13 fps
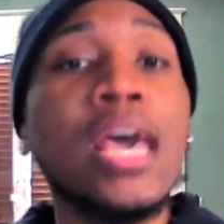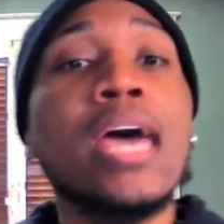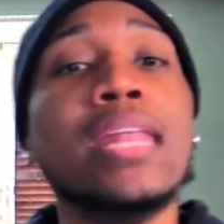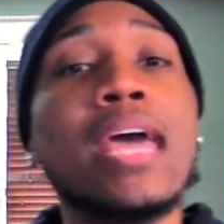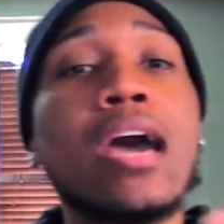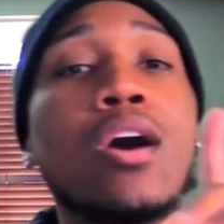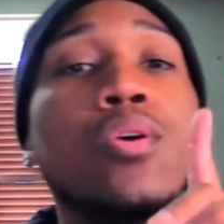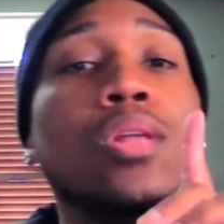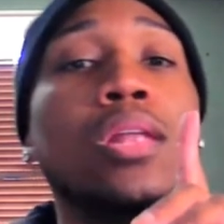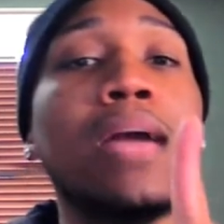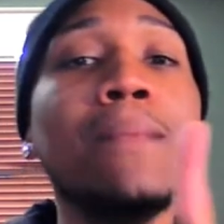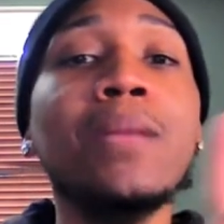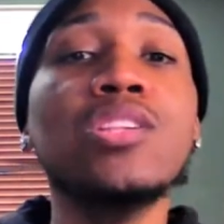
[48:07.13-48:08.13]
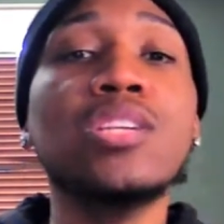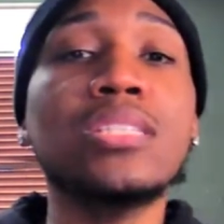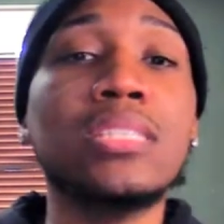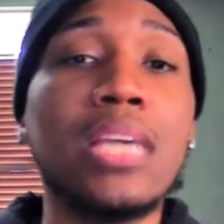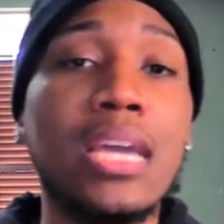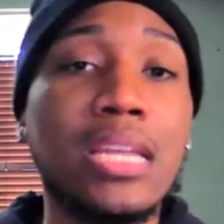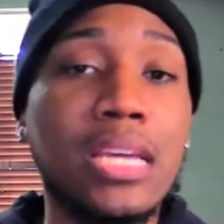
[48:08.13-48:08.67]
Now, let me just
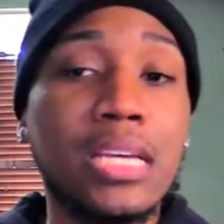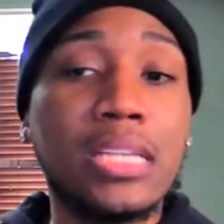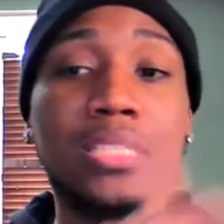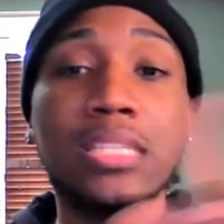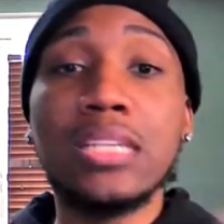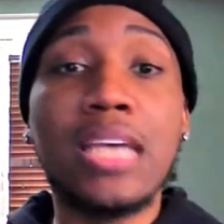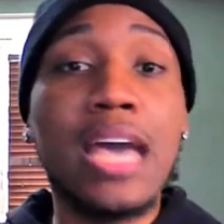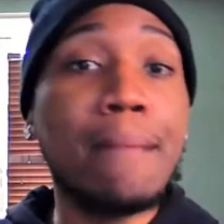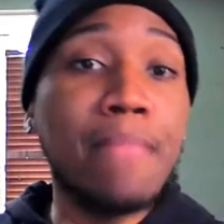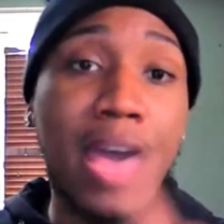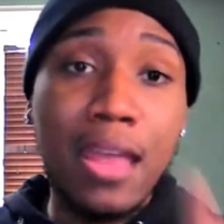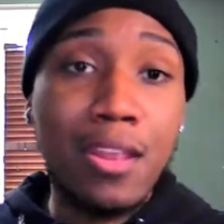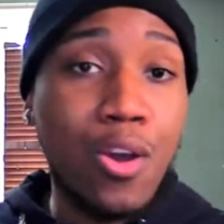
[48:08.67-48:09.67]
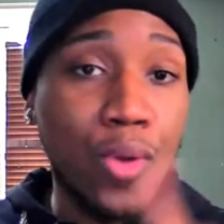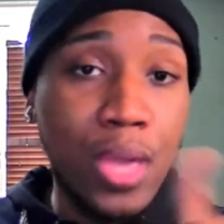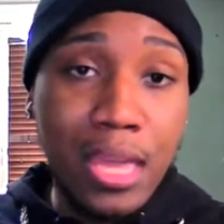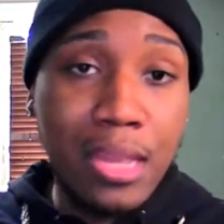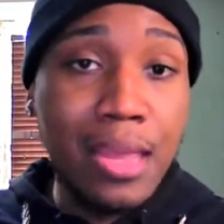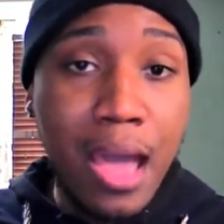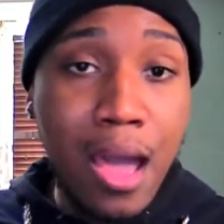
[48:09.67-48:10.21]
say this because I'm not no
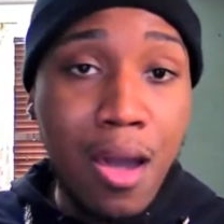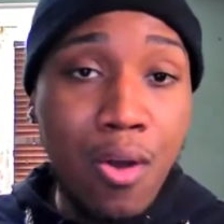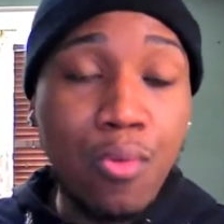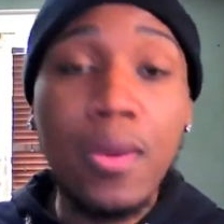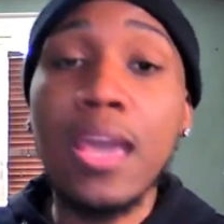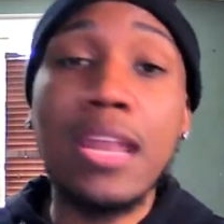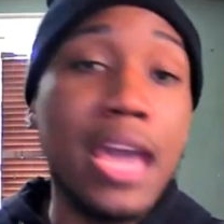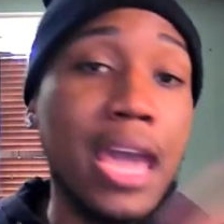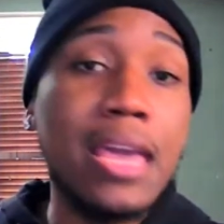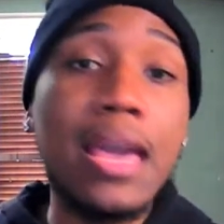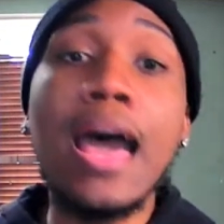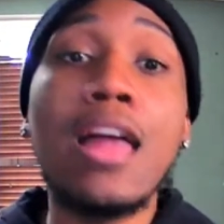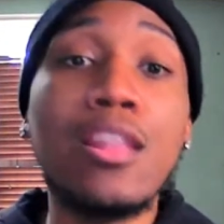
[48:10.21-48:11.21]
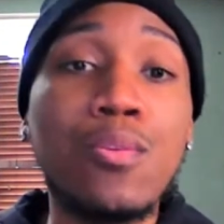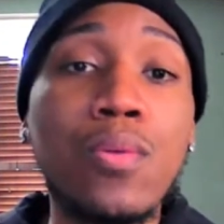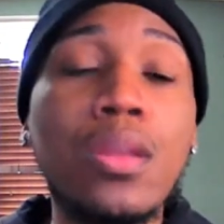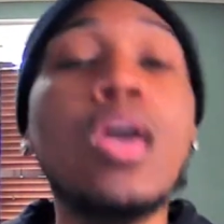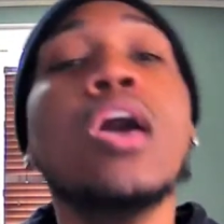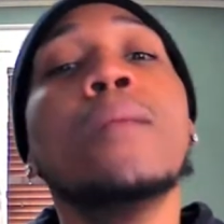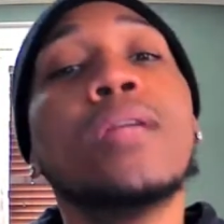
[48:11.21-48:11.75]
hit dog and I ain't hollering,
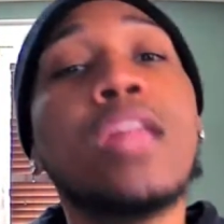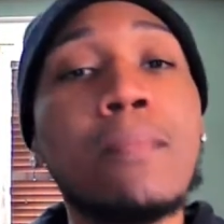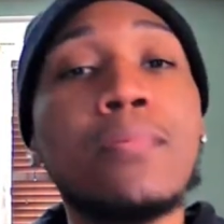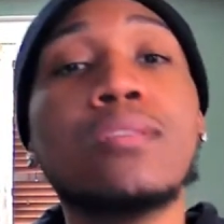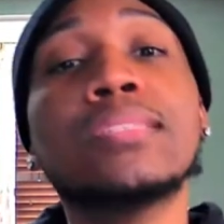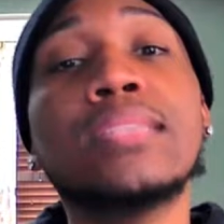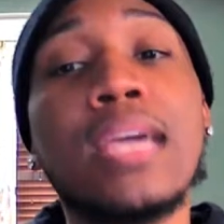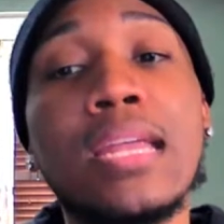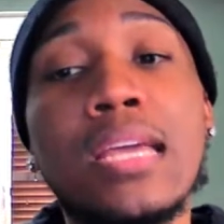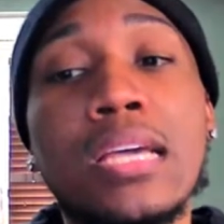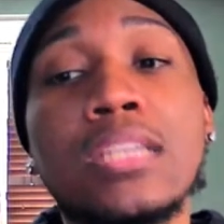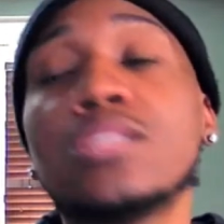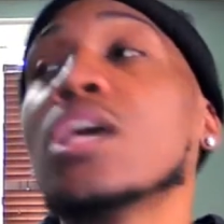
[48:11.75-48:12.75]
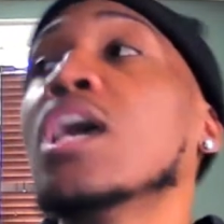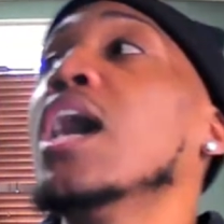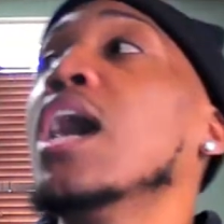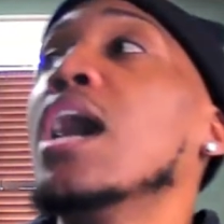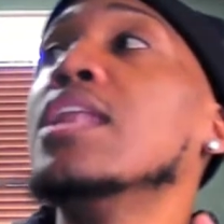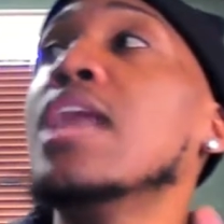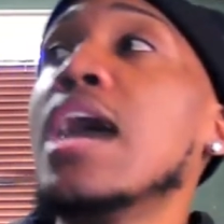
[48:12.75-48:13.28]
but I'm going to say this.
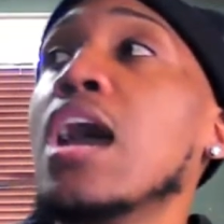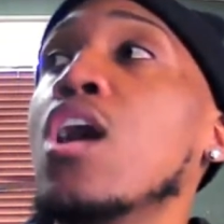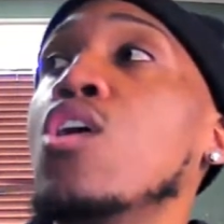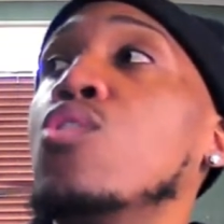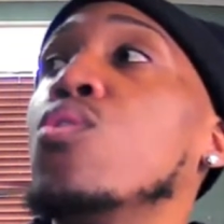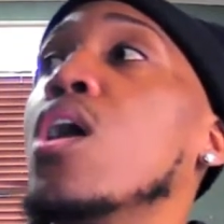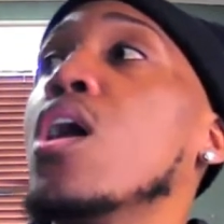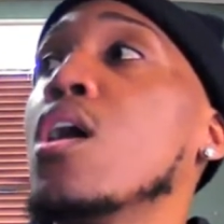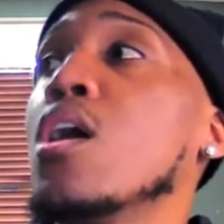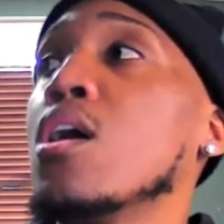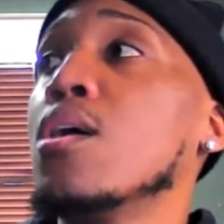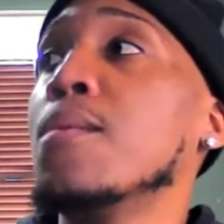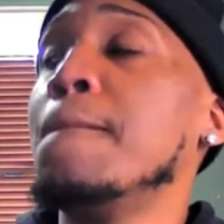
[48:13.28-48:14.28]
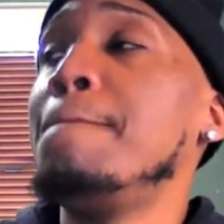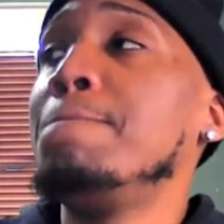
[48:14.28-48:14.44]
Now, um,